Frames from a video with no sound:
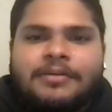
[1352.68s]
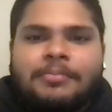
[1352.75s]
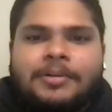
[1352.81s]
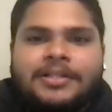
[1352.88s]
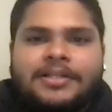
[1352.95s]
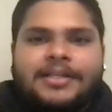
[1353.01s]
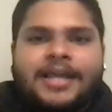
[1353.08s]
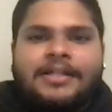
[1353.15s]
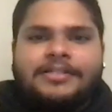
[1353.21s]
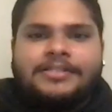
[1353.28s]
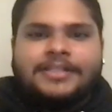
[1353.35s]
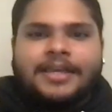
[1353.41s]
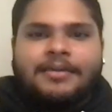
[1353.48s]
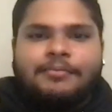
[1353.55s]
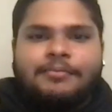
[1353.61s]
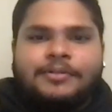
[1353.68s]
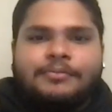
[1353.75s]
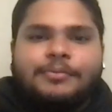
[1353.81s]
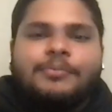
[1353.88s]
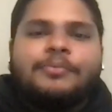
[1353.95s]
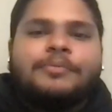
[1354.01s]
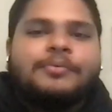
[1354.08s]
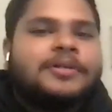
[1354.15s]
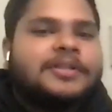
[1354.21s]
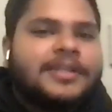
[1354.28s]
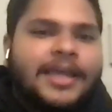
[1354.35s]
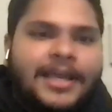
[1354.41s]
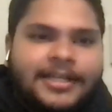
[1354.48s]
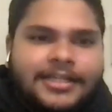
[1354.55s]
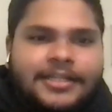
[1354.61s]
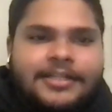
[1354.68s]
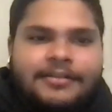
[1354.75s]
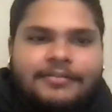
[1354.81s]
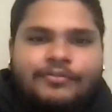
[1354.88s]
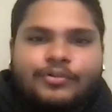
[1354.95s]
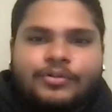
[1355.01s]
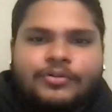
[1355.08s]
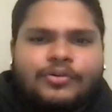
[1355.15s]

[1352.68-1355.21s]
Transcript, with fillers: talk about the Dallas game, with, with, what Dak did in the fourth